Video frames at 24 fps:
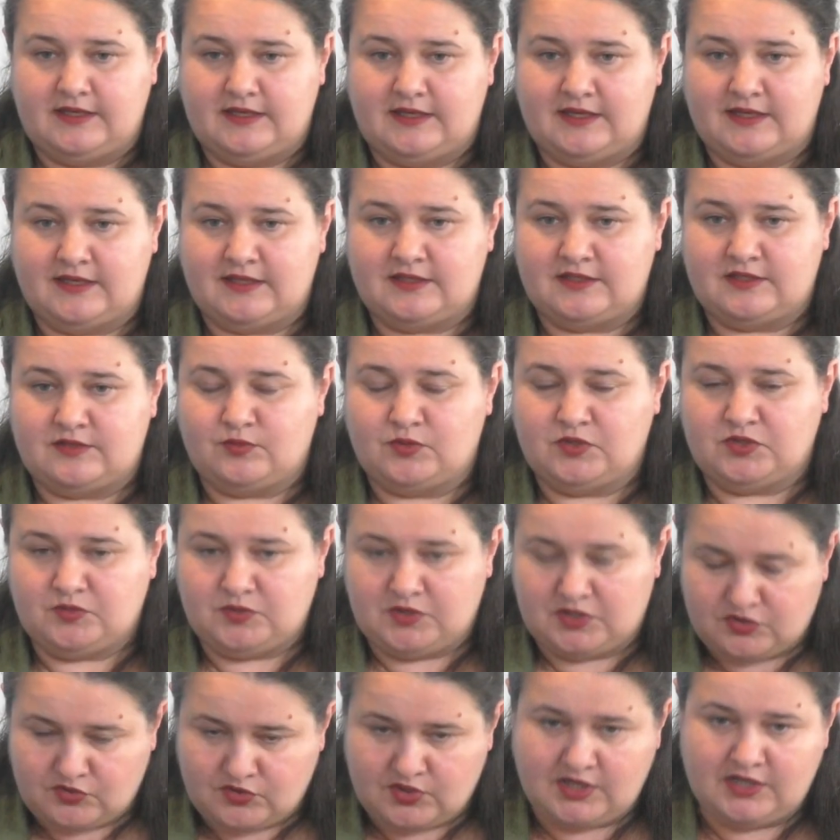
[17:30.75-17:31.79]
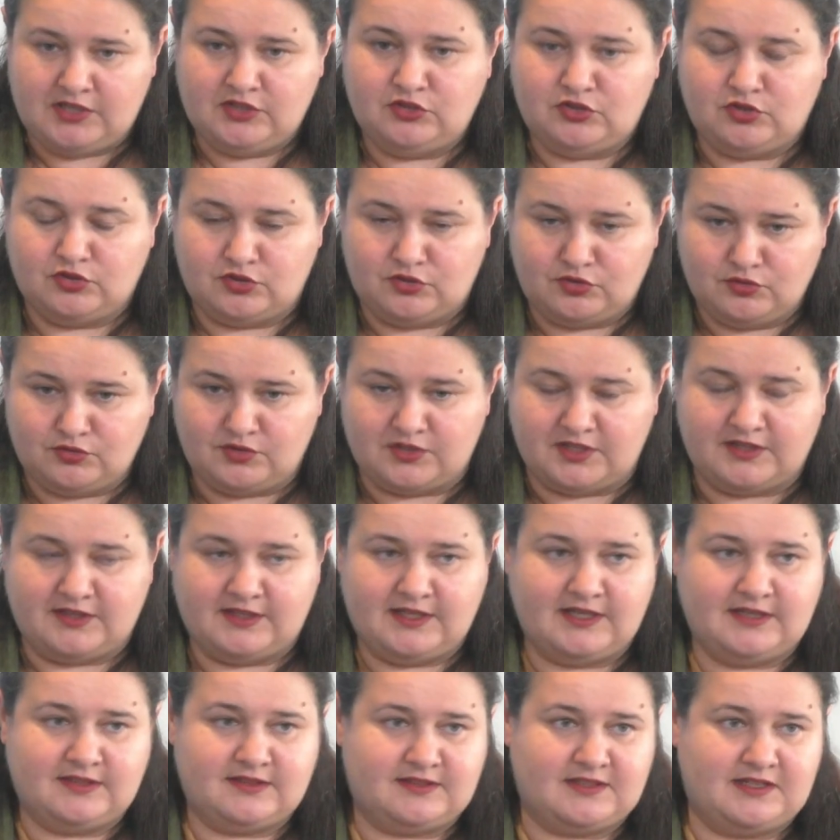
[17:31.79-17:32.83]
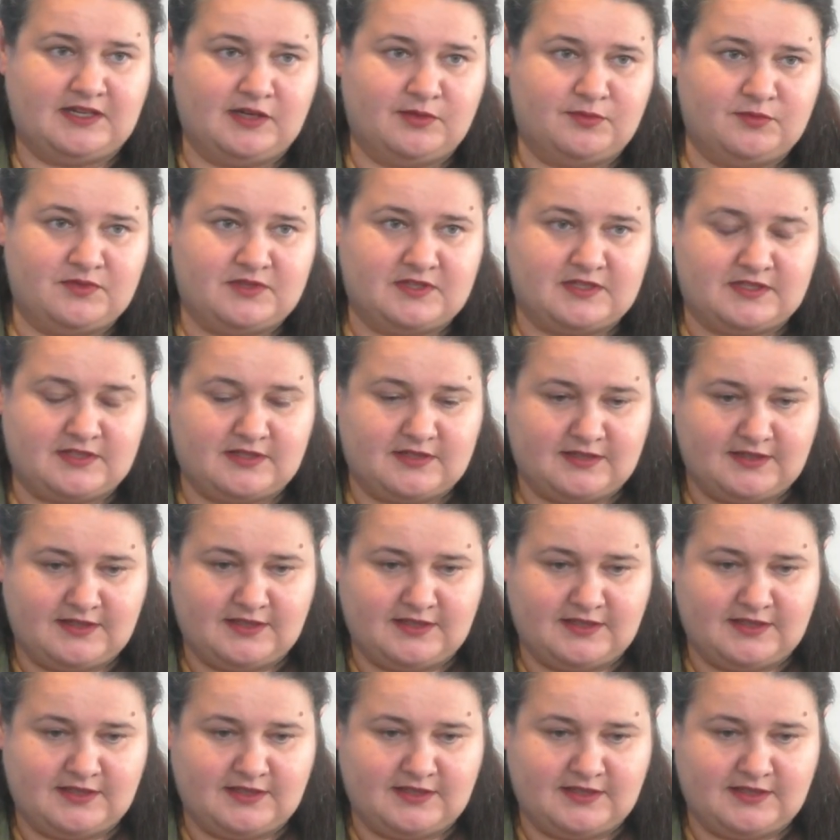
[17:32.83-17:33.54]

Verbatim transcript: And what we're trying to do, and that comes